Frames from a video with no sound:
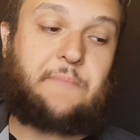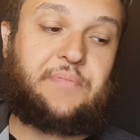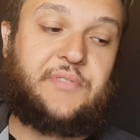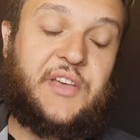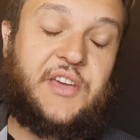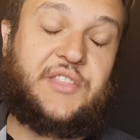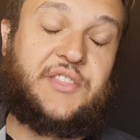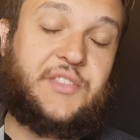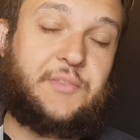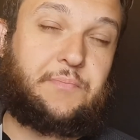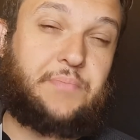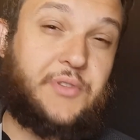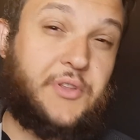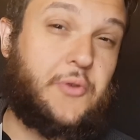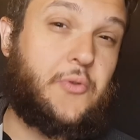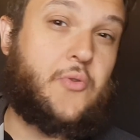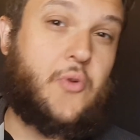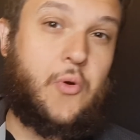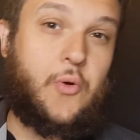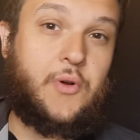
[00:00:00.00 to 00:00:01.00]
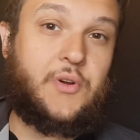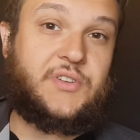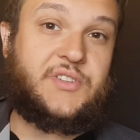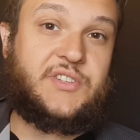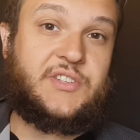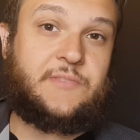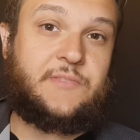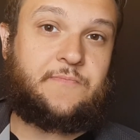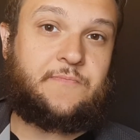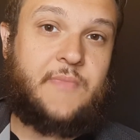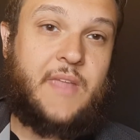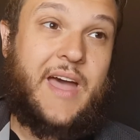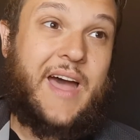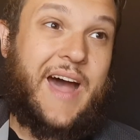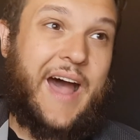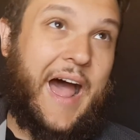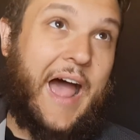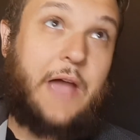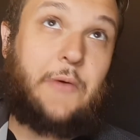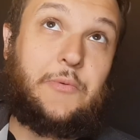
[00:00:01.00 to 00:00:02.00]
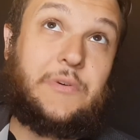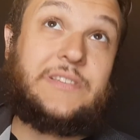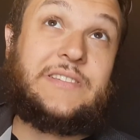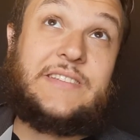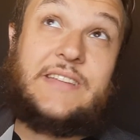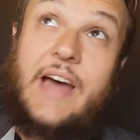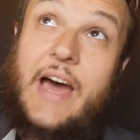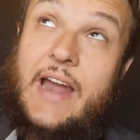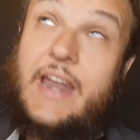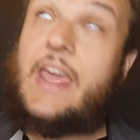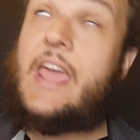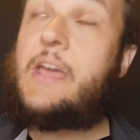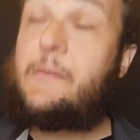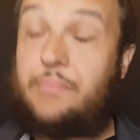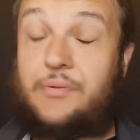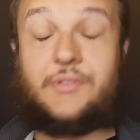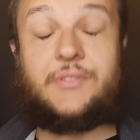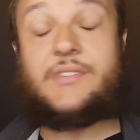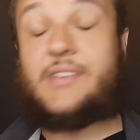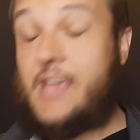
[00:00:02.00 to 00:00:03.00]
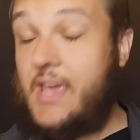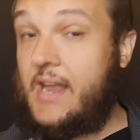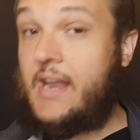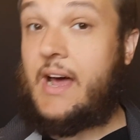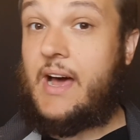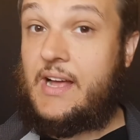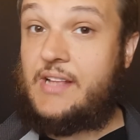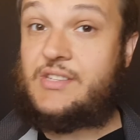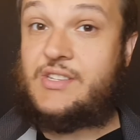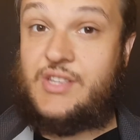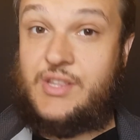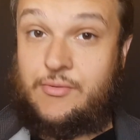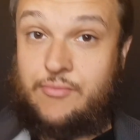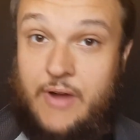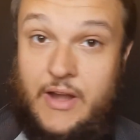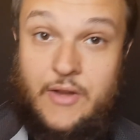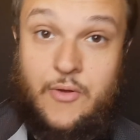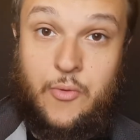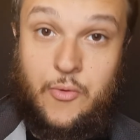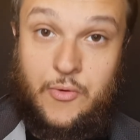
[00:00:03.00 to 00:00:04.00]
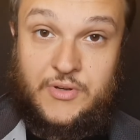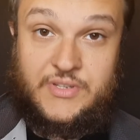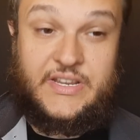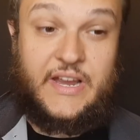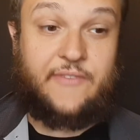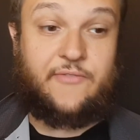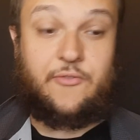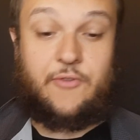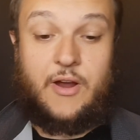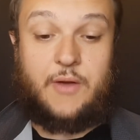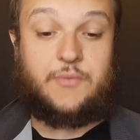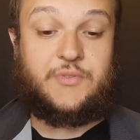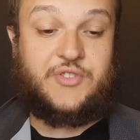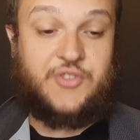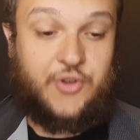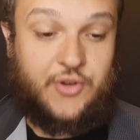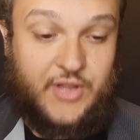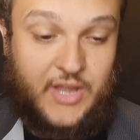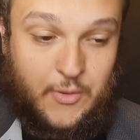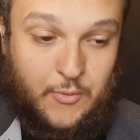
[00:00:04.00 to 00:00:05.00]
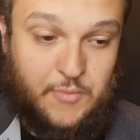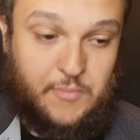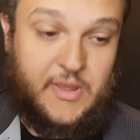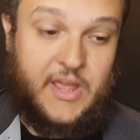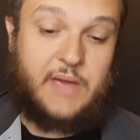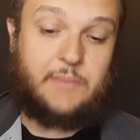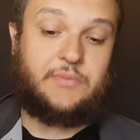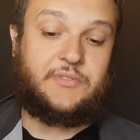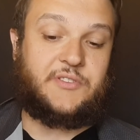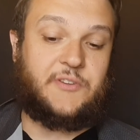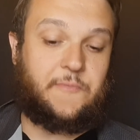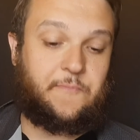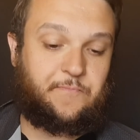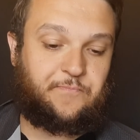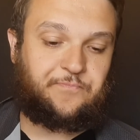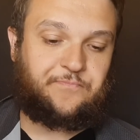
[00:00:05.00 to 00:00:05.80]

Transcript: played the blue course. I was not able to get onto the red course after I was told I would be able to.